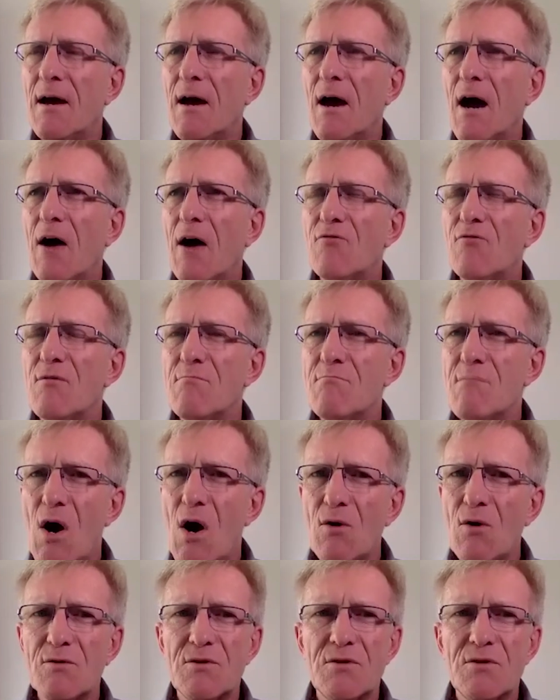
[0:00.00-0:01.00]
our
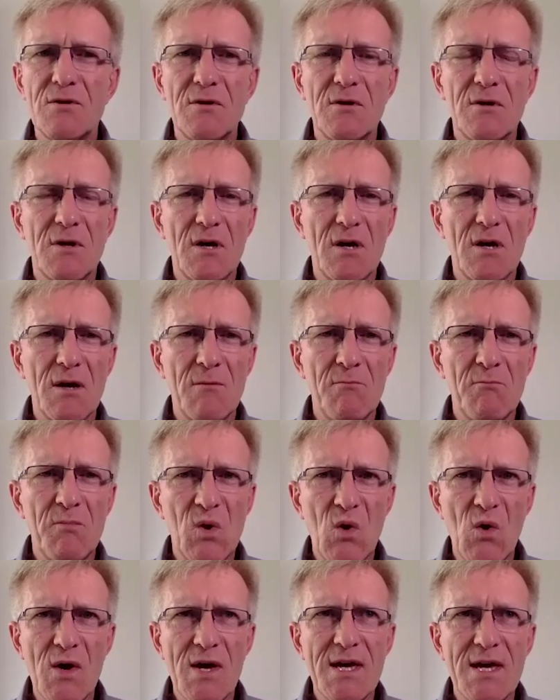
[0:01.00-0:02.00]
remote
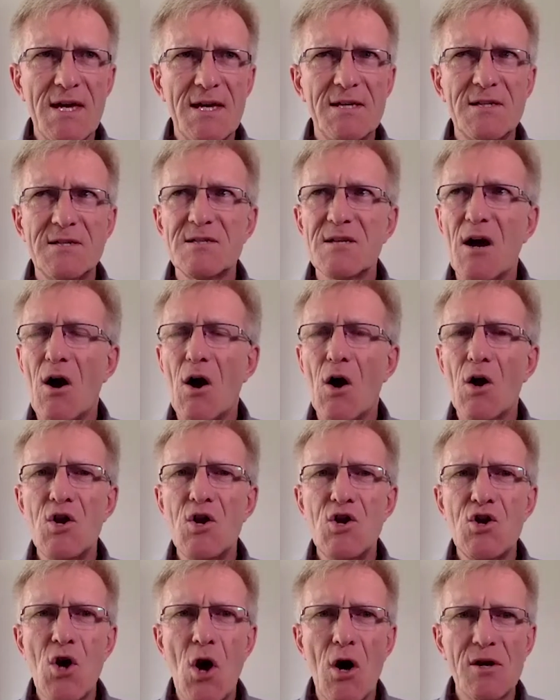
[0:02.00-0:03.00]
employees are
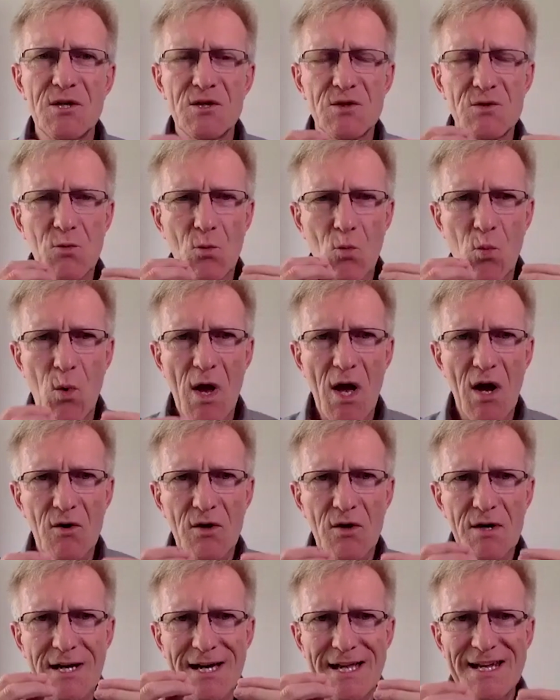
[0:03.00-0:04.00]
not as
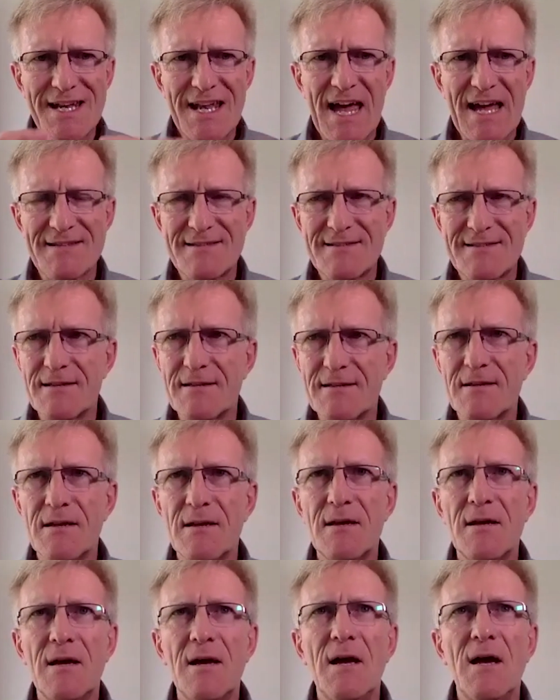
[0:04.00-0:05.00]
well connected
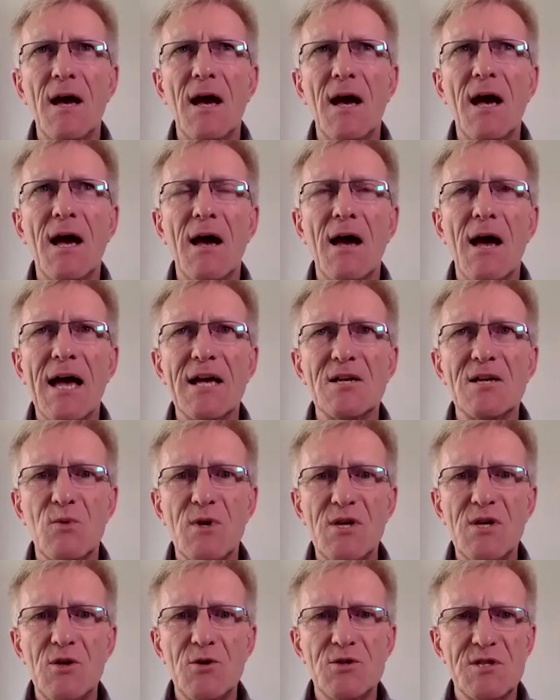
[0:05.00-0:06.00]
as
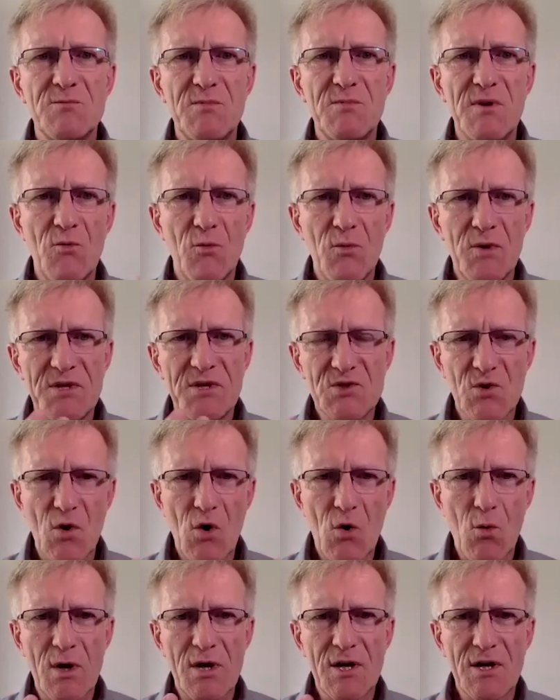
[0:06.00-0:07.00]
we used to be when we
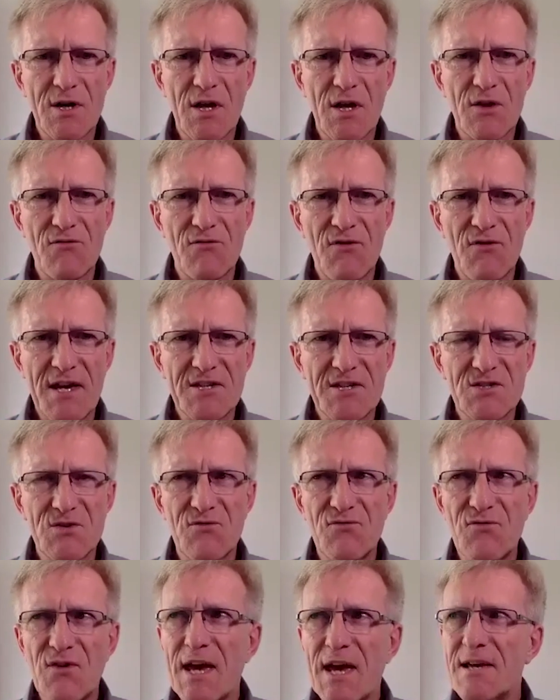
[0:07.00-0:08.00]
saw one another face to
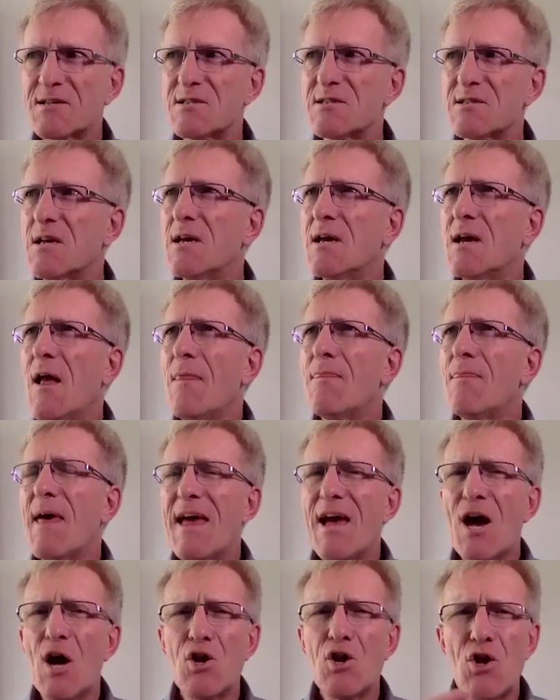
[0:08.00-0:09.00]
face.
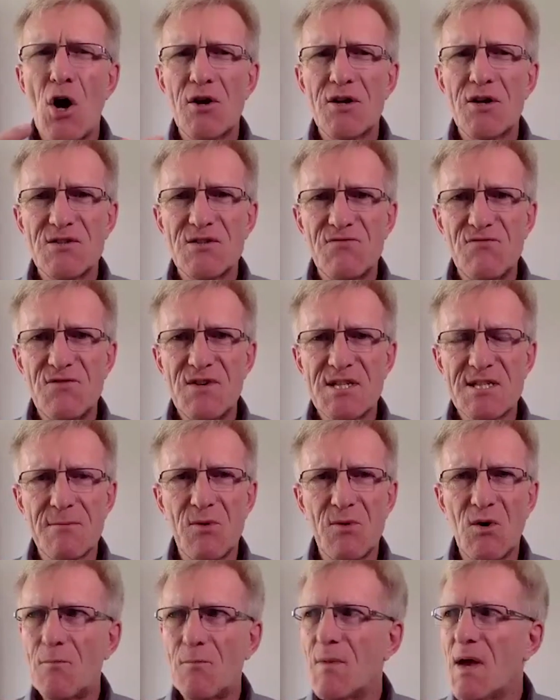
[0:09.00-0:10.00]
They are not as
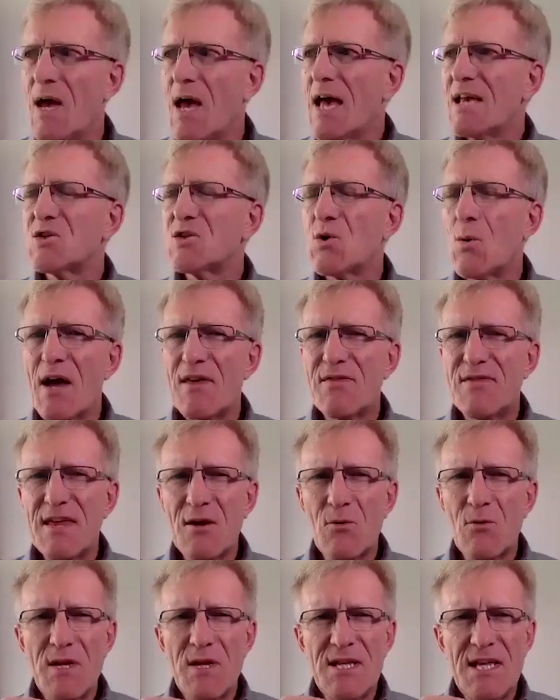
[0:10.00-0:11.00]
visible. So I
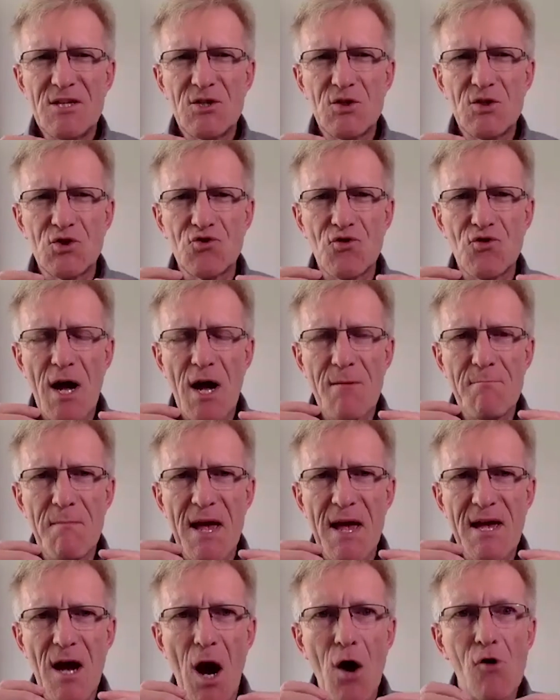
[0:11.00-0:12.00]
think we need to try and
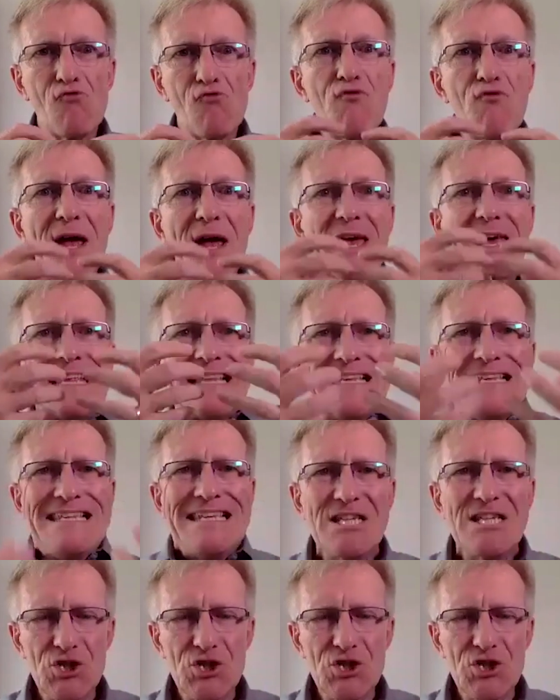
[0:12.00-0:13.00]
make our
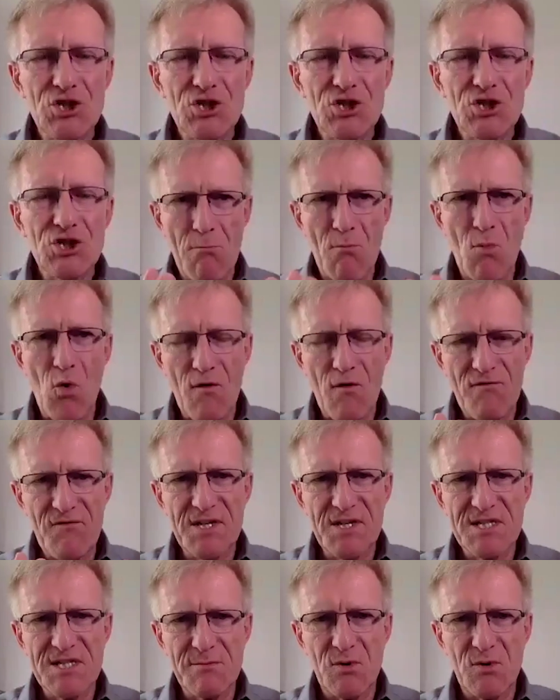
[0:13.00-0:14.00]
recognition more
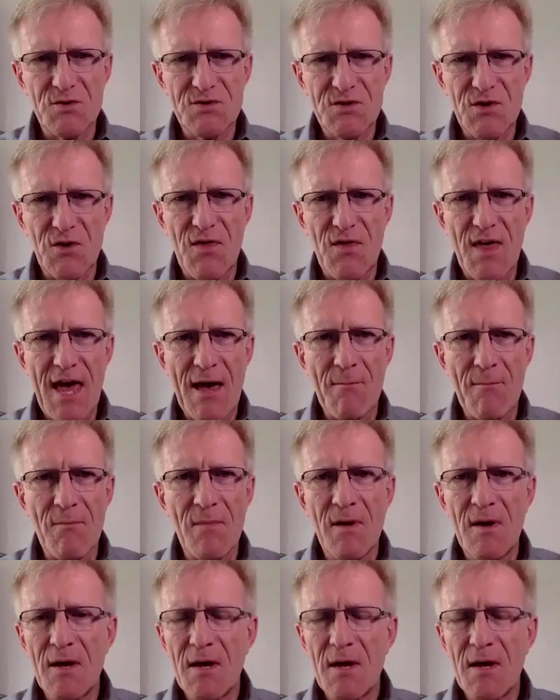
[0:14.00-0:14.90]
visible to them.